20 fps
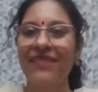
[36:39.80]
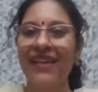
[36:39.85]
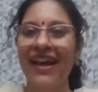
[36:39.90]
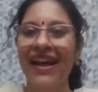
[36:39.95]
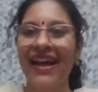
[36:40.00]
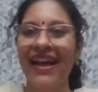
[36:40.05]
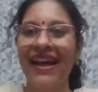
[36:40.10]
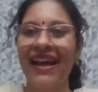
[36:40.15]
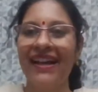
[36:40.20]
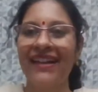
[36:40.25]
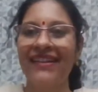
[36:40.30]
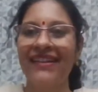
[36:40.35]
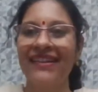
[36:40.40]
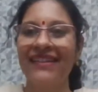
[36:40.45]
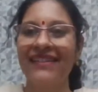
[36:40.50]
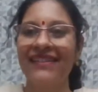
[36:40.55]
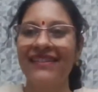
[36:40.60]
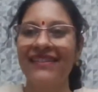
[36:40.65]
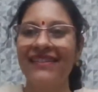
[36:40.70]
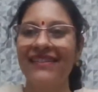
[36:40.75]
And
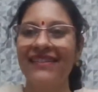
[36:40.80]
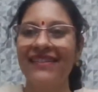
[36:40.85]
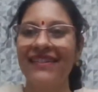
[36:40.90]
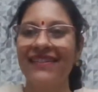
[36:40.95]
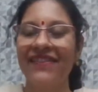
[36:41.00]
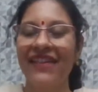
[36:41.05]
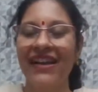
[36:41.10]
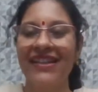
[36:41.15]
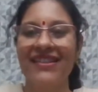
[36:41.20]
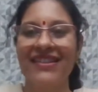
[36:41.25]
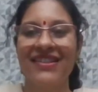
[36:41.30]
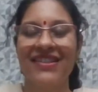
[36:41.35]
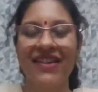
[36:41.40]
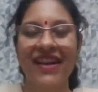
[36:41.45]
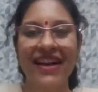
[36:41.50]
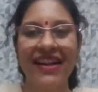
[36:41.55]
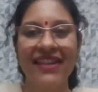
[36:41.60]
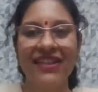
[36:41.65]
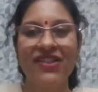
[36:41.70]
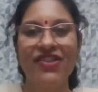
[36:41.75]
that is
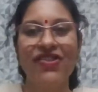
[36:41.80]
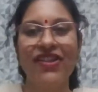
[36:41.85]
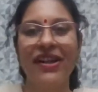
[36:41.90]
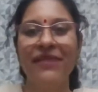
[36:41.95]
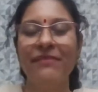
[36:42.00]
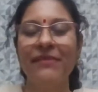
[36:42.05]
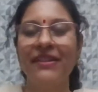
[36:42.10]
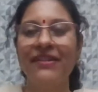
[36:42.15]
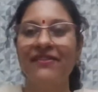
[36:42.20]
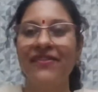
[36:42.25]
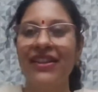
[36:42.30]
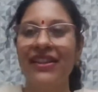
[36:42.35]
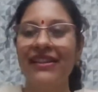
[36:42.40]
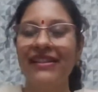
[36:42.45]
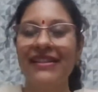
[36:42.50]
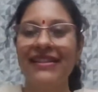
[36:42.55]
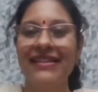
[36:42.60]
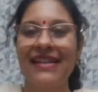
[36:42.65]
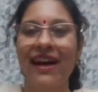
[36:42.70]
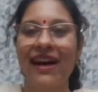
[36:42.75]
right. So let me reveal
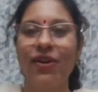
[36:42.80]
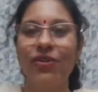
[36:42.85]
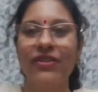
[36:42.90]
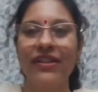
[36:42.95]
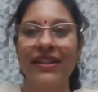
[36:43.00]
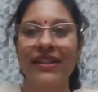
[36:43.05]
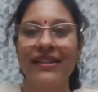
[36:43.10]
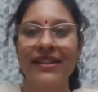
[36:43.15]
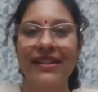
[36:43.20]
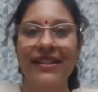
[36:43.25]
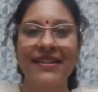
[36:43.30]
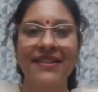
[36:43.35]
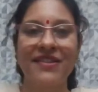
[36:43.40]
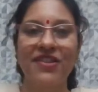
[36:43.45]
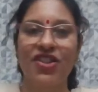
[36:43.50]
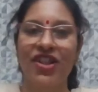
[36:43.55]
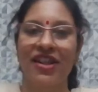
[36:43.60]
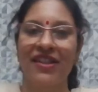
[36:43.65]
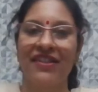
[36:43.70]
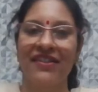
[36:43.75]
this out. It is
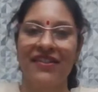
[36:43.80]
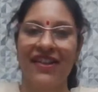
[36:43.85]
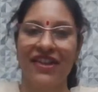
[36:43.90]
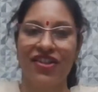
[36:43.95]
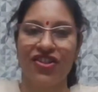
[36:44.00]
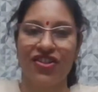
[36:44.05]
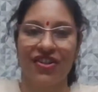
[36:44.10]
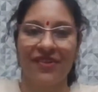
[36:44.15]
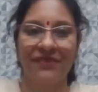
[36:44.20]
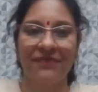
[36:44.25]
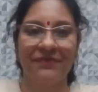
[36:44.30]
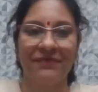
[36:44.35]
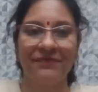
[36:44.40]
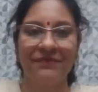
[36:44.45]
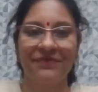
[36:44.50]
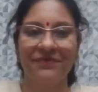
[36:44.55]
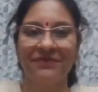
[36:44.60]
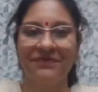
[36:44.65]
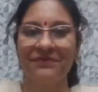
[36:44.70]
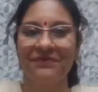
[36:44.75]
generation.
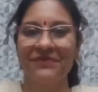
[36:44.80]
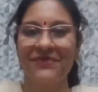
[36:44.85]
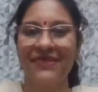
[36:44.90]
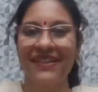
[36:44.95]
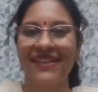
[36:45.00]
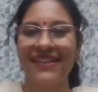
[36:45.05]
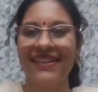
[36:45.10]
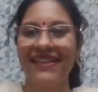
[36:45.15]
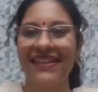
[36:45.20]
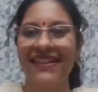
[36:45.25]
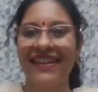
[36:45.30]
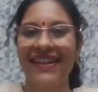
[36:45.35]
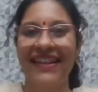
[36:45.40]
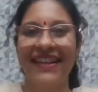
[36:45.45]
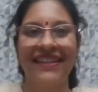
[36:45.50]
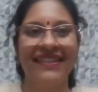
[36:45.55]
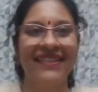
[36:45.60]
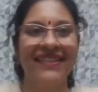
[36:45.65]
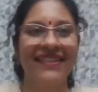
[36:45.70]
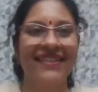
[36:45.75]

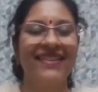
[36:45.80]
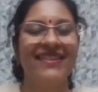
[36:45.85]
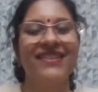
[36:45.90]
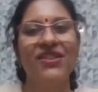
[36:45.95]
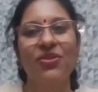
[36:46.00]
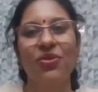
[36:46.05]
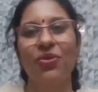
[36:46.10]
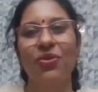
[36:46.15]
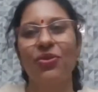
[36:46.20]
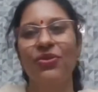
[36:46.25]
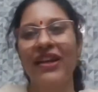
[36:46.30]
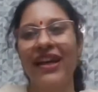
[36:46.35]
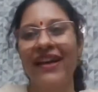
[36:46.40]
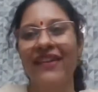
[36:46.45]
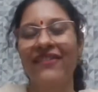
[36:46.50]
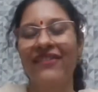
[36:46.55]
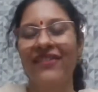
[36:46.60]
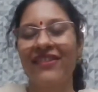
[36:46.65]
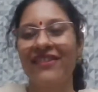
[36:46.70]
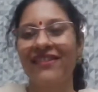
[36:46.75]
Great. So
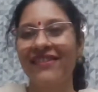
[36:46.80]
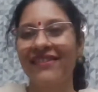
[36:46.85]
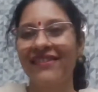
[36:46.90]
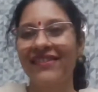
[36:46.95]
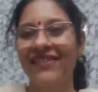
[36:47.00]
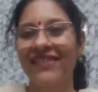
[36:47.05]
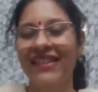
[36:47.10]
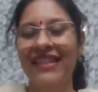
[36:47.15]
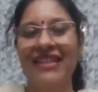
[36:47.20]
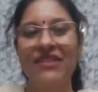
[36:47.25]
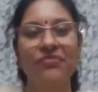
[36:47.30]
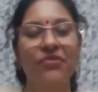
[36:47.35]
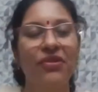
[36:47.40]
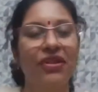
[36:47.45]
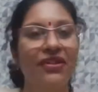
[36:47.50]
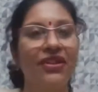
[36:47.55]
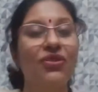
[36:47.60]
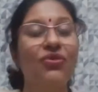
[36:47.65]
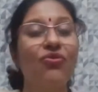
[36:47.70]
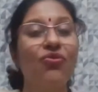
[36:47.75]
these were
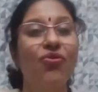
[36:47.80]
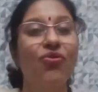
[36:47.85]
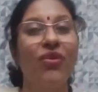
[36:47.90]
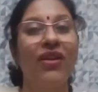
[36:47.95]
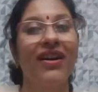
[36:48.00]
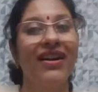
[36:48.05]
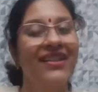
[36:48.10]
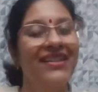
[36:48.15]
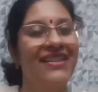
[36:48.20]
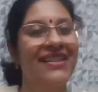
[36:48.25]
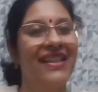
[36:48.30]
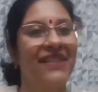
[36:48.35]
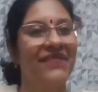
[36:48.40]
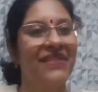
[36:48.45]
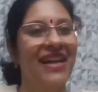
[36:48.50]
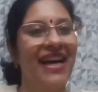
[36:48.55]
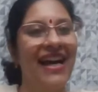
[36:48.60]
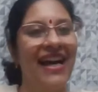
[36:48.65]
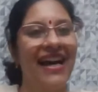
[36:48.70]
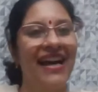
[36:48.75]
the two words that
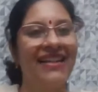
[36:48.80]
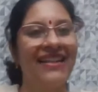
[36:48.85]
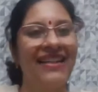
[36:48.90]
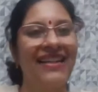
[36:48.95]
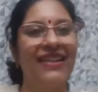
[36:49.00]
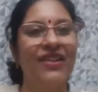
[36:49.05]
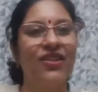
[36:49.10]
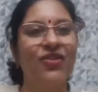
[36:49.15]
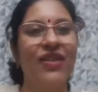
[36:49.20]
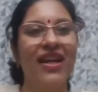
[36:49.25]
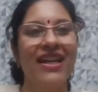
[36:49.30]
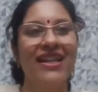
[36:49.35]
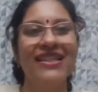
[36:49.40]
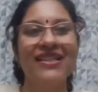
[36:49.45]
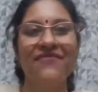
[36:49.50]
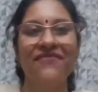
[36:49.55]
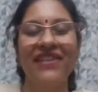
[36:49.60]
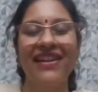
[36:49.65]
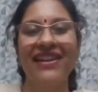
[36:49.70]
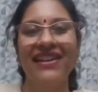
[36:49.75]
we had in today's
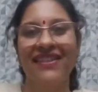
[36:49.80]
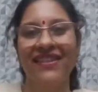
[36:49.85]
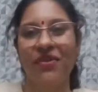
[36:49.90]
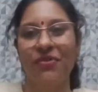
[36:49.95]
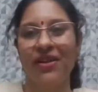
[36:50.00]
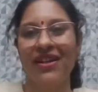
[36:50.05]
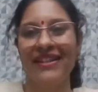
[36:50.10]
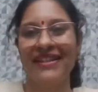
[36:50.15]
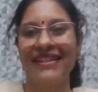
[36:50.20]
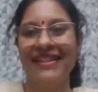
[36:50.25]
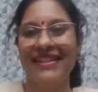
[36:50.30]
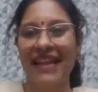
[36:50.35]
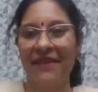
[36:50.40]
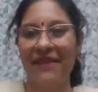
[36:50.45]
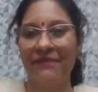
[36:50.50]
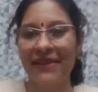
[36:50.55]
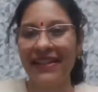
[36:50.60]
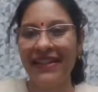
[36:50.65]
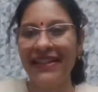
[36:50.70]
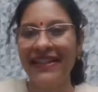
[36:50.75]
fill in the word
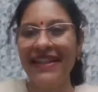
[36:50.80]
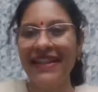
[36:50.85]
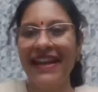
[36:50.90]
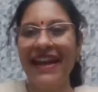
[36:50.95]
segment.